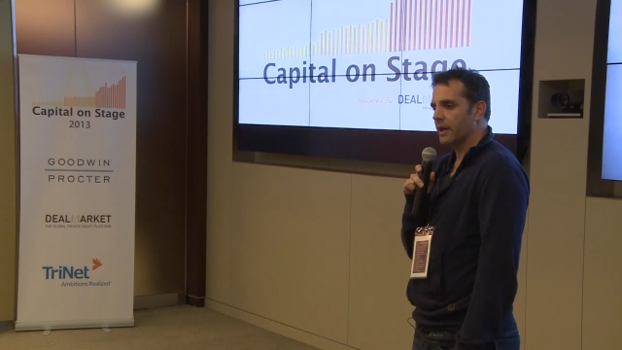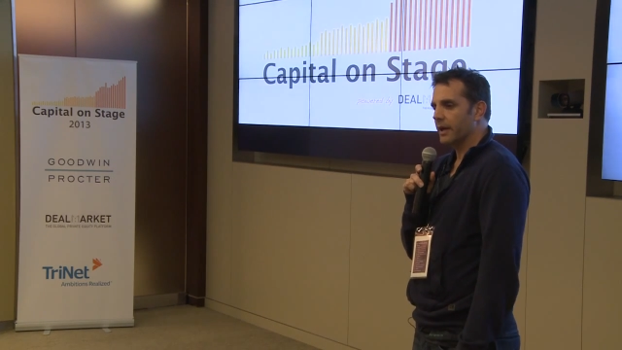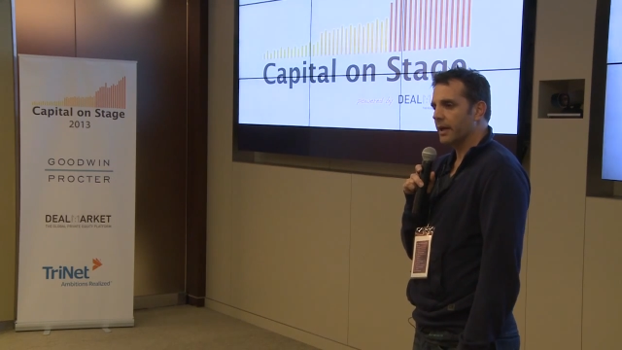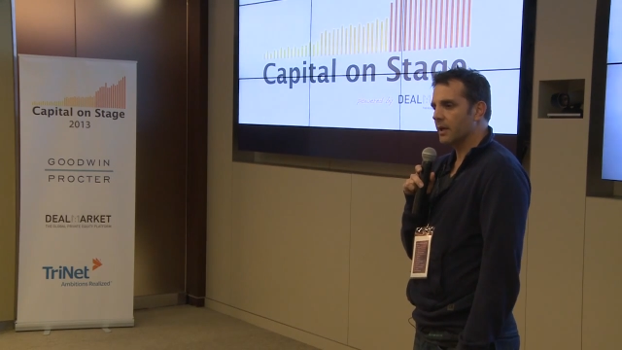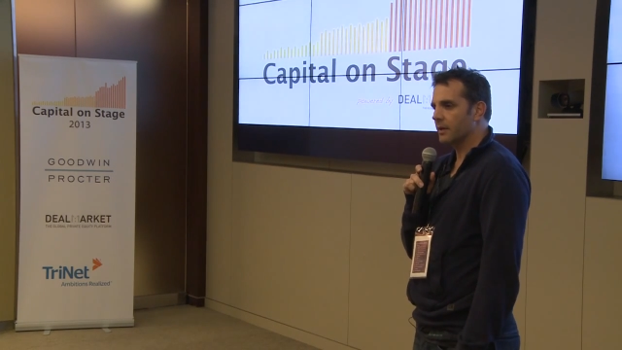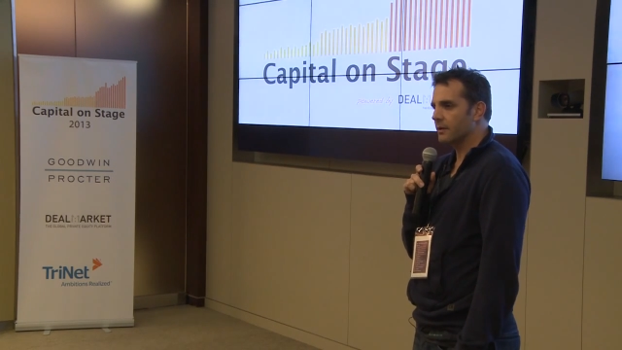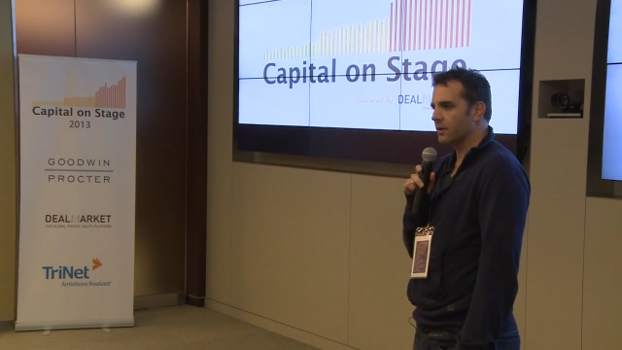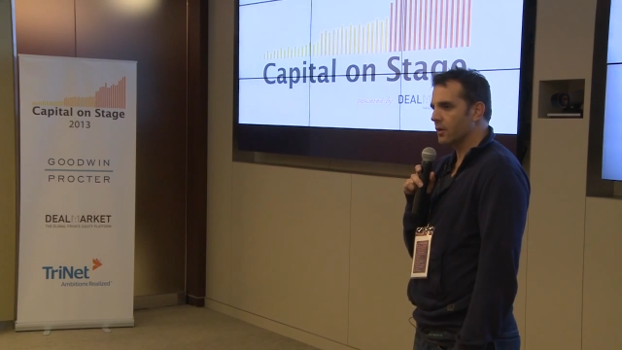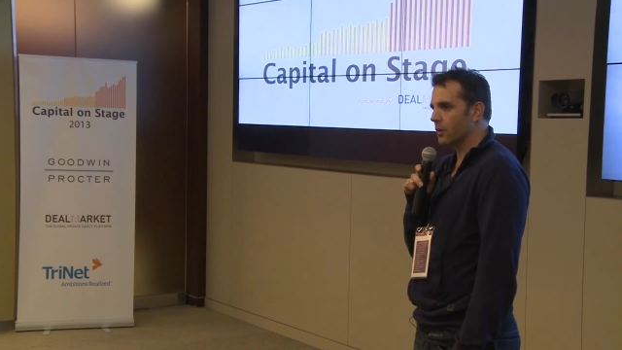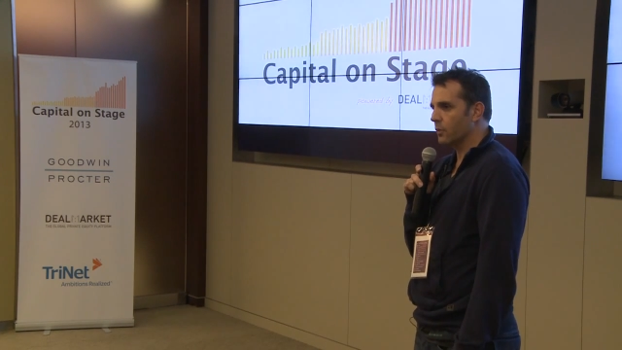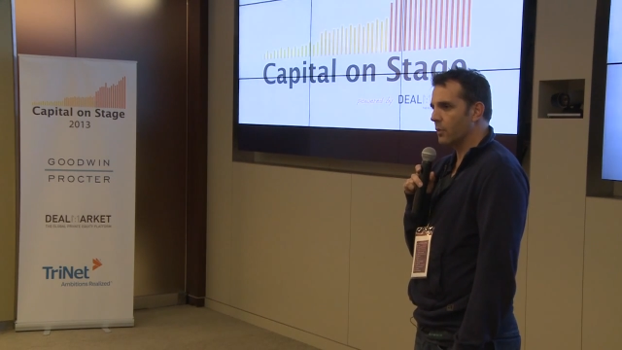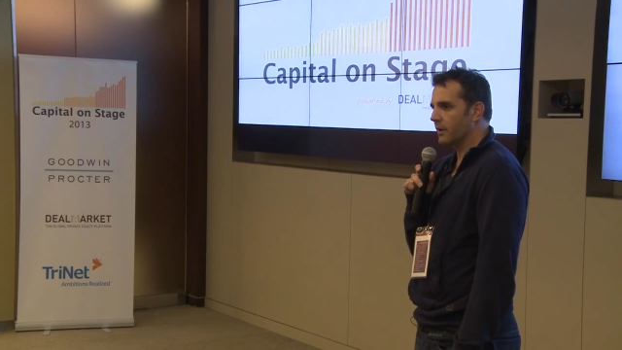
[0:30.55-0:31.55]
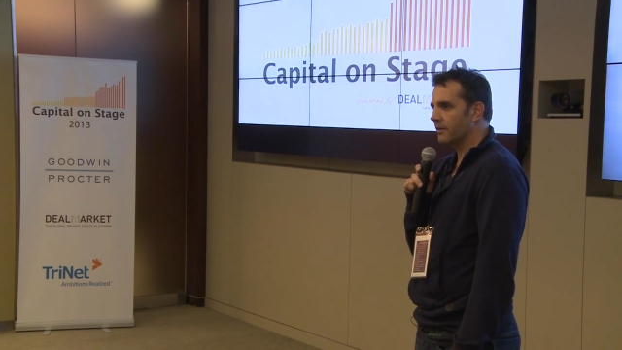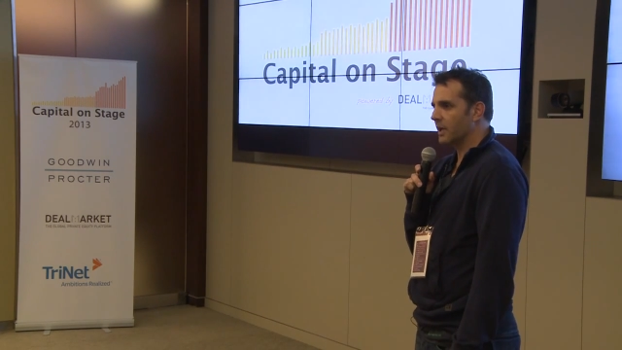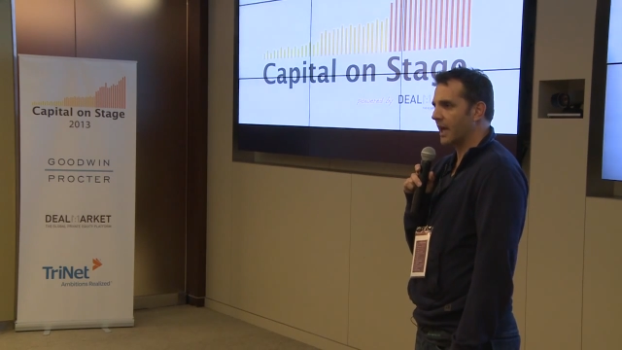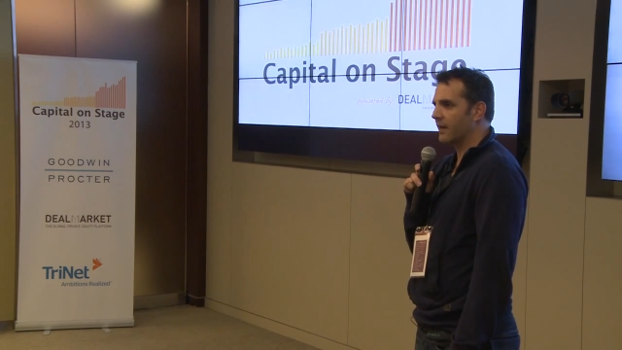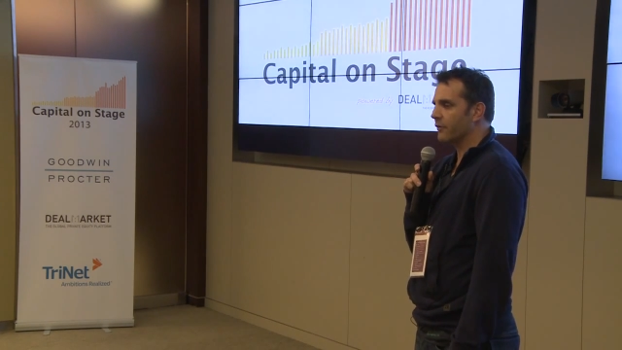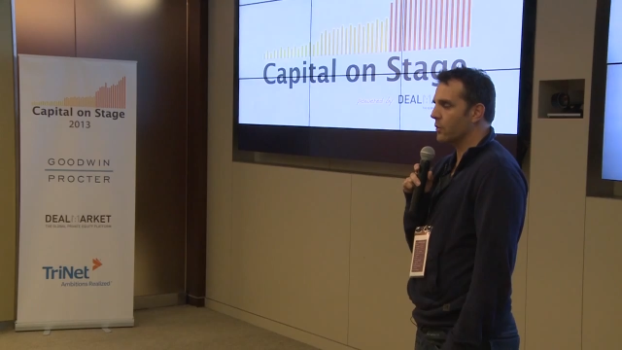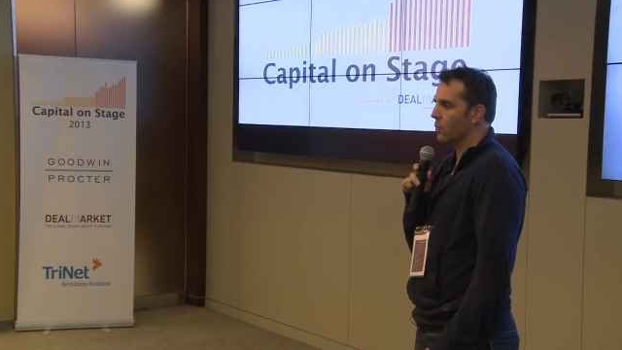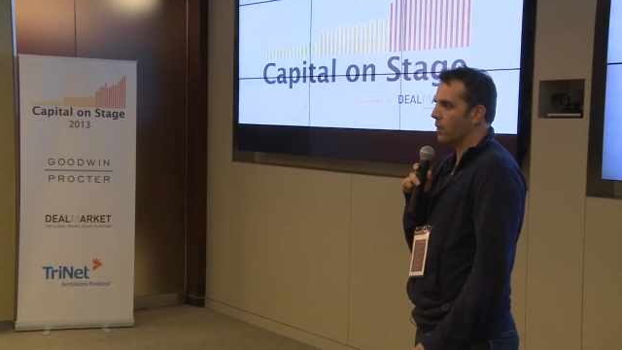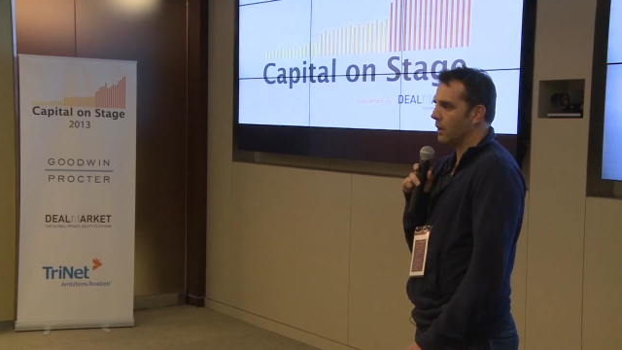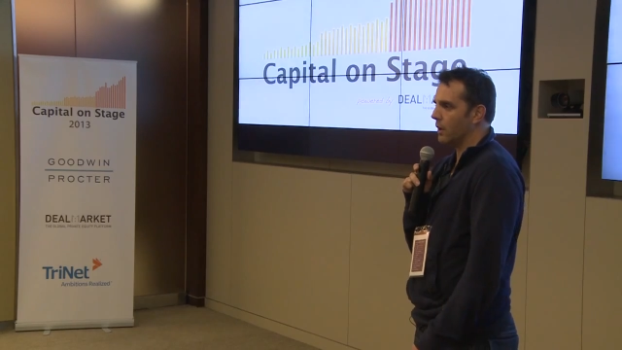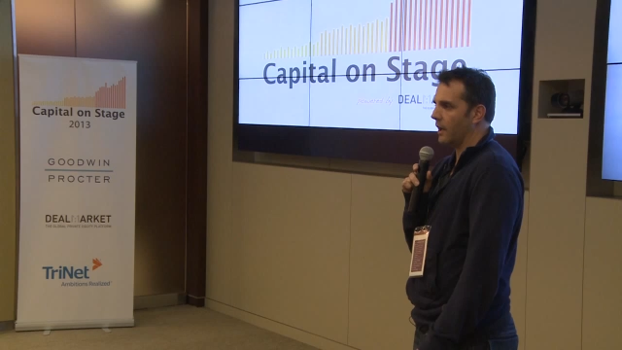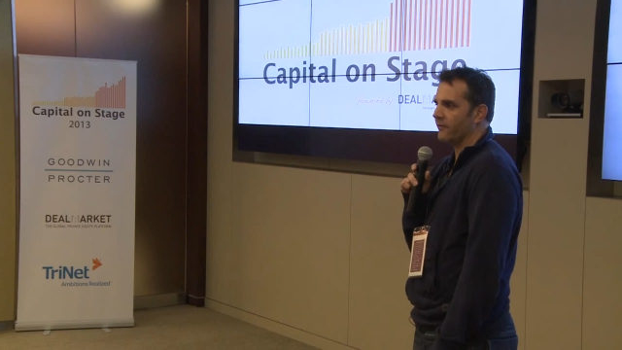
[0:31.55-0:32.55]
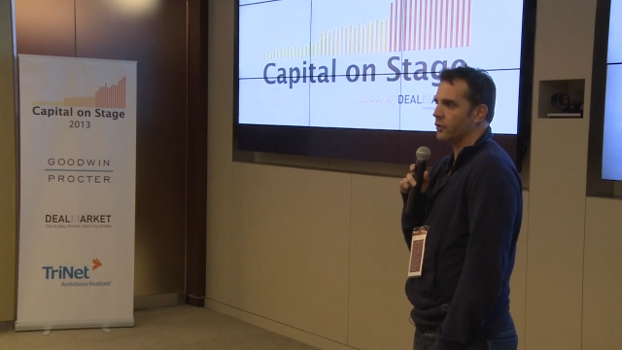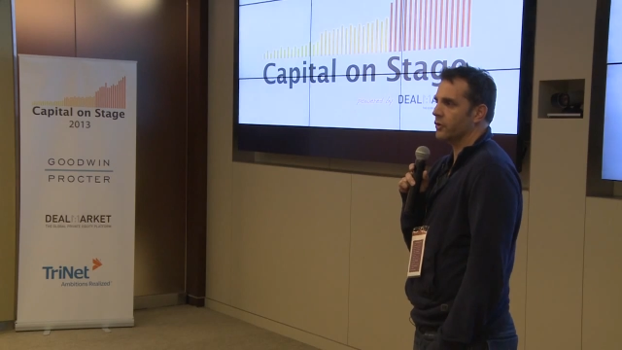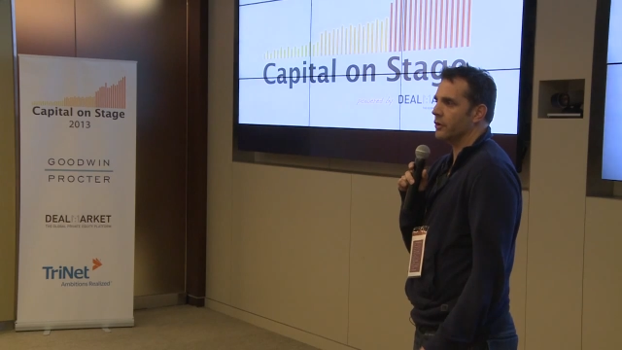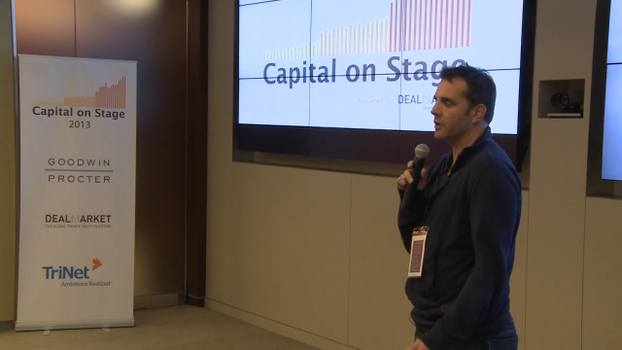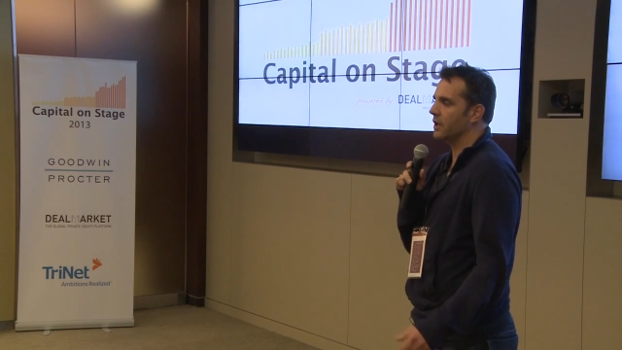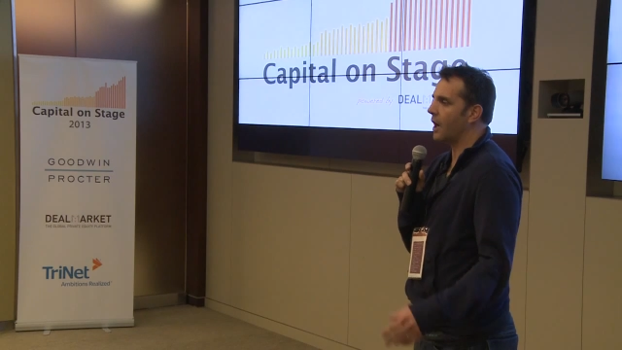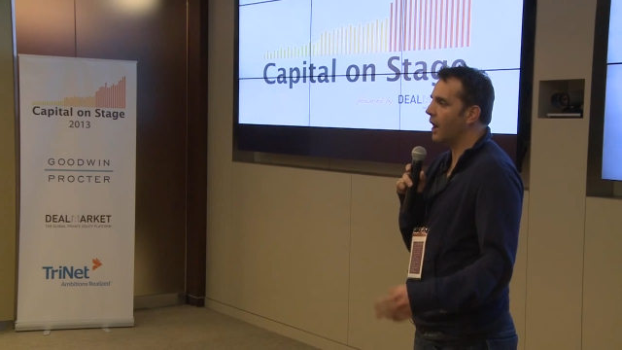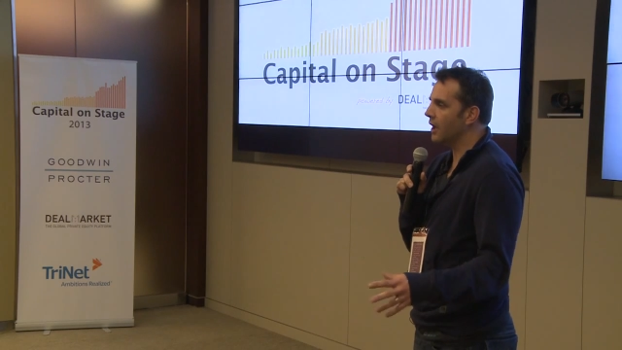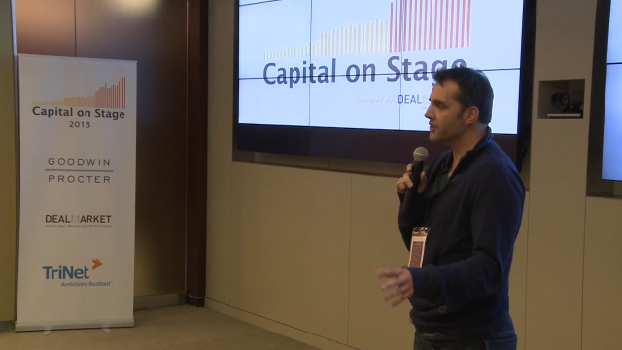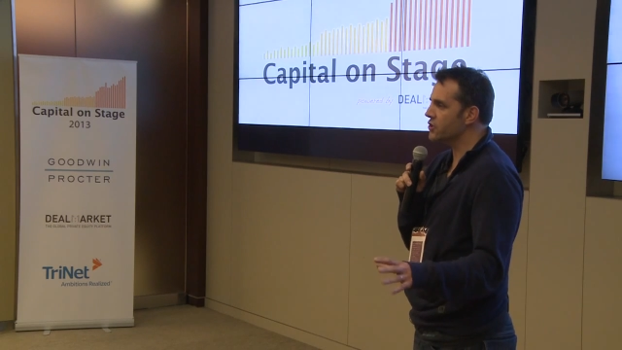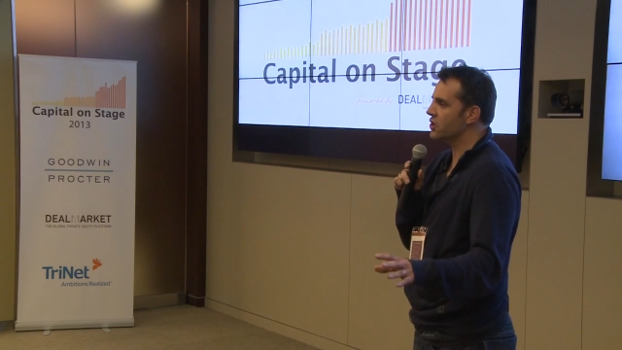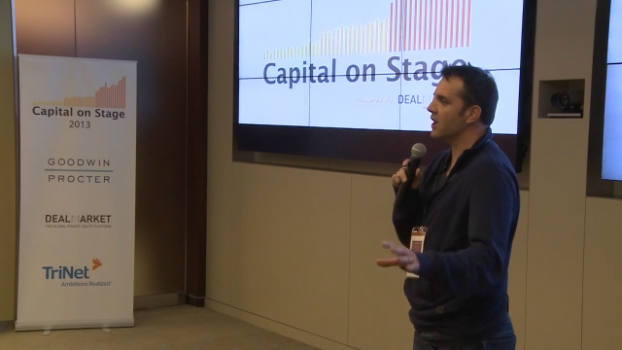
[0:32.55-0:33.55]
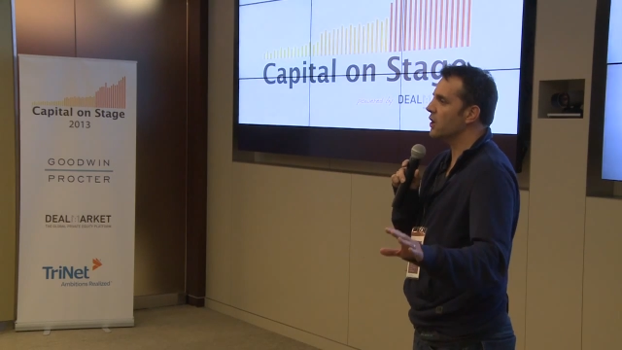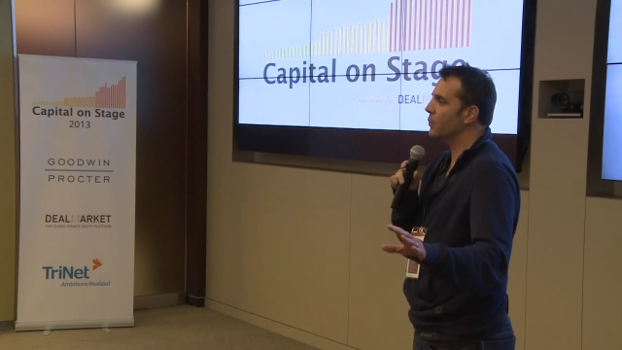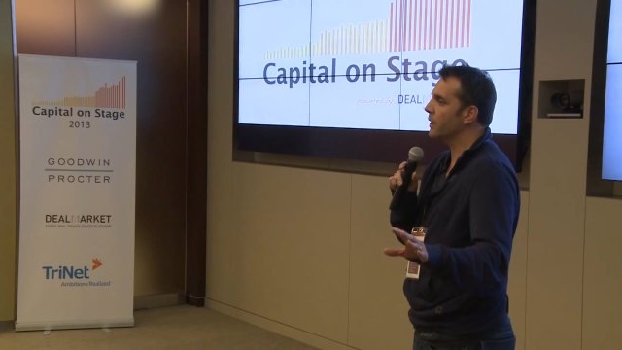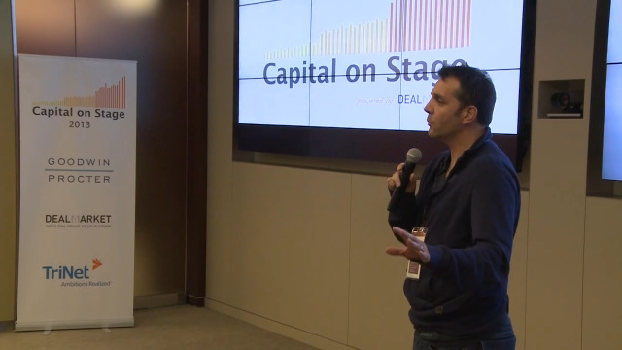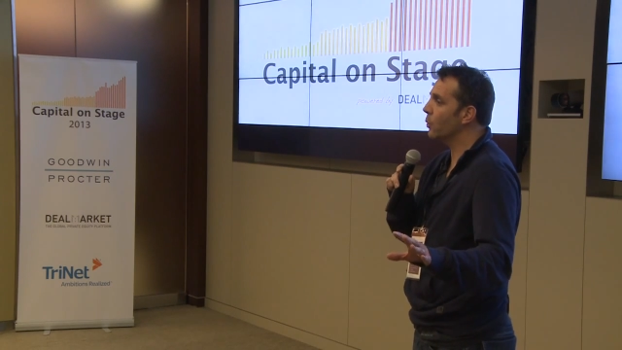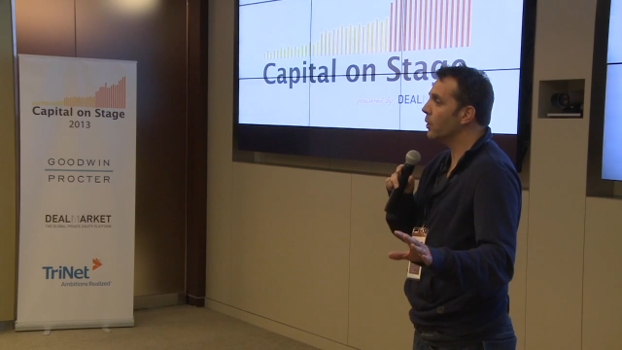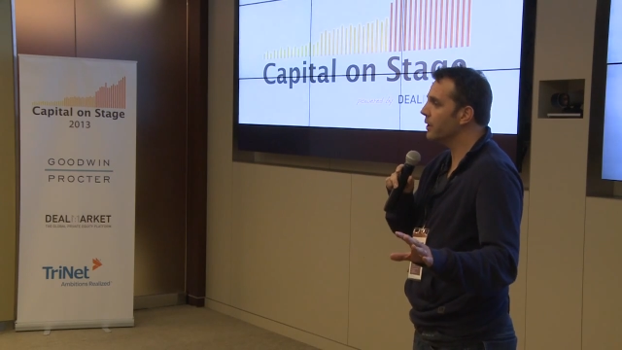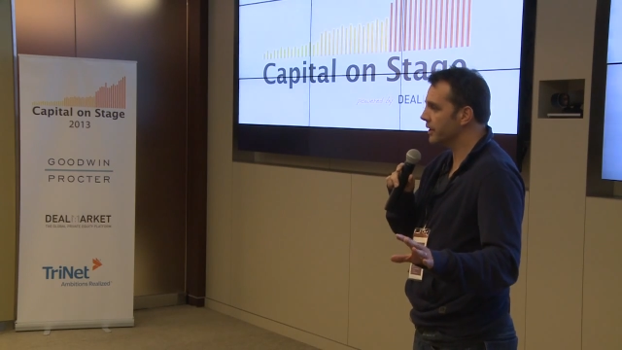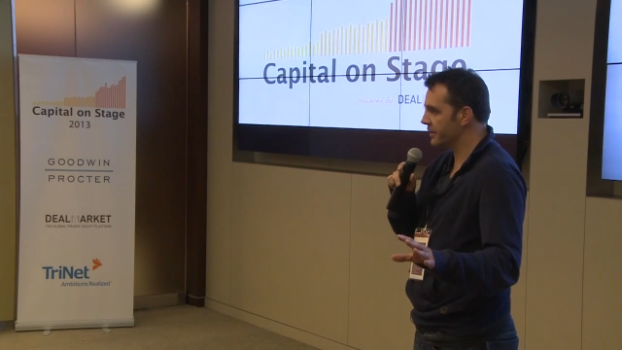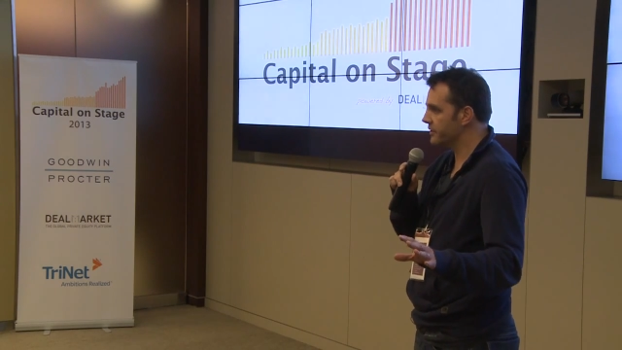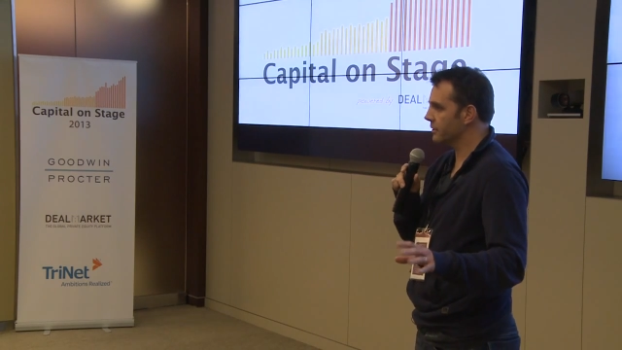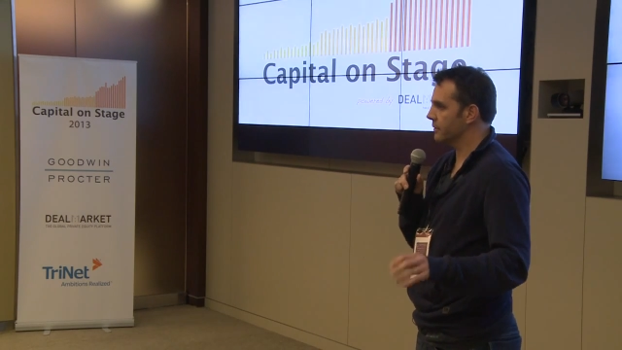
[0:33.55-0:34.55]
and you know, I think everyone, I haven't heard an ungenuine word